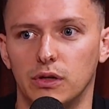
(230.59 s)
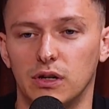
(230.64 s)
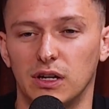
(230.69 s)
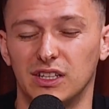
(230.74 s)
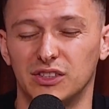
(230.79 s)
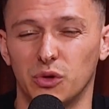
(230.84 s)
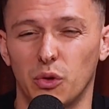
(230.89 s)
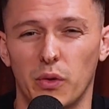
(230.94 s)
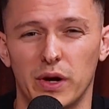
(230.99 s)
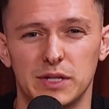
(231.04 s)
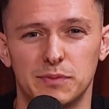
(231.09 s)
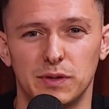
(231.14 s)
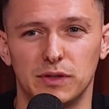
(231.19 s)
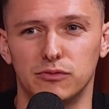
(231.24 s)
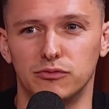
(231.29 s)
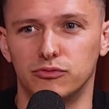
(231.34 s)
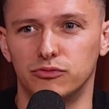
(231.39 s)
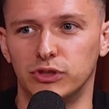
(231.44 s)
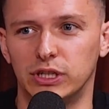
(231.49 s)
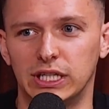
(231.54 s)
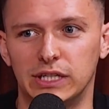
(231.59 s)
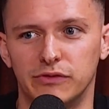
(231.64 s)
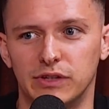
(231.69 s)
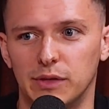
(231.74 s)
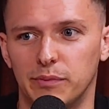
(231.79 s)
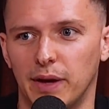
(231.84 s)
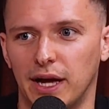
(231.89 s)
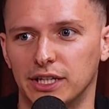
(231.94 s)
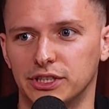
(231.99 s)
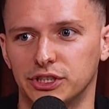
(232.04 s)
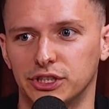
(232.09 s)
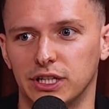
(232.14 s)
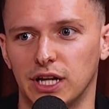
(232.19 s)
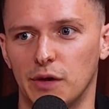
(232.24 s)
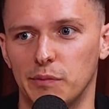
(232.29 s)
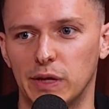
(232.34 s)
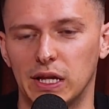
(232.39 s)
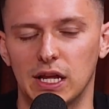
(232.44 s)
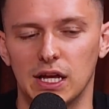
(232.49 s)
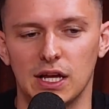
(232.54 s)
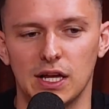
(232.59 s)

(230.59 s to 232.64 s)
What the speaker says: and has always been really, really passionate.